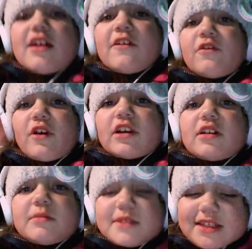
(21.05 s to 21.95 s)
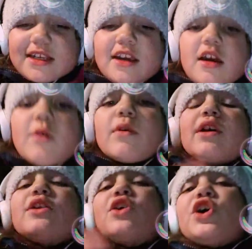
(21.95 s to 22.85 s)
If you want to come see,
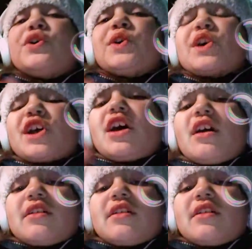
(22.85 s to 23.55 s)
we're going